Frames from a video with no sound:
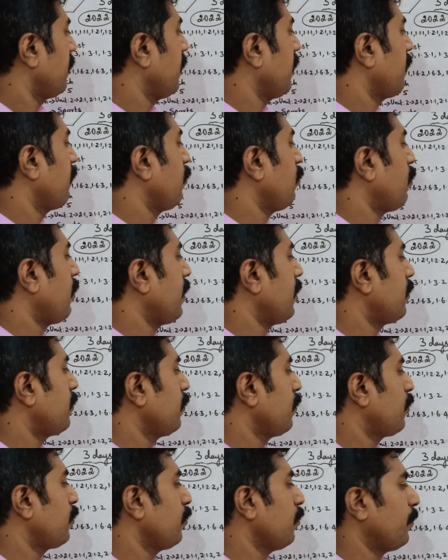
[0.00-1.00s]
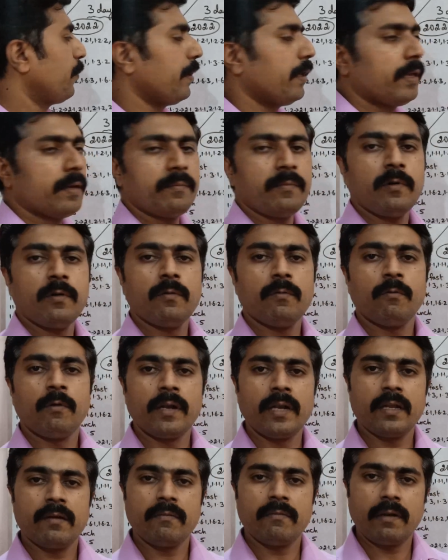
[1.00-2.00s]
then 1 to 2 PM
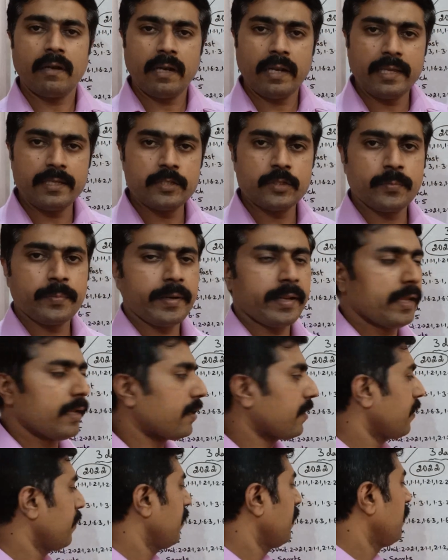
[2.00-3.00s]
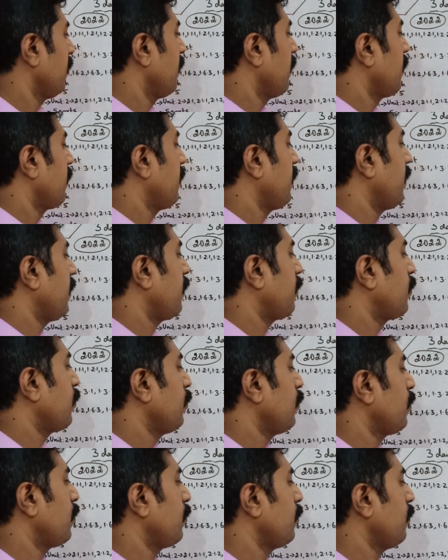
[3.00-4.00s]
1 hour lunch break, then
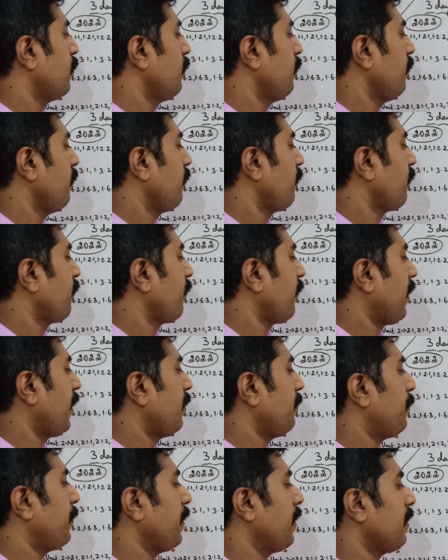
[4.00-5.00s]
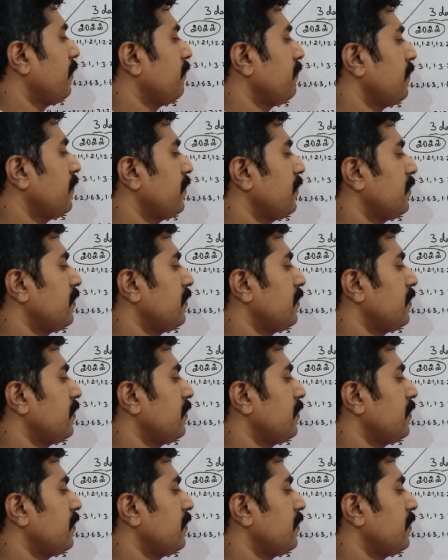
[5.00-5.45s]
2 to 5 PM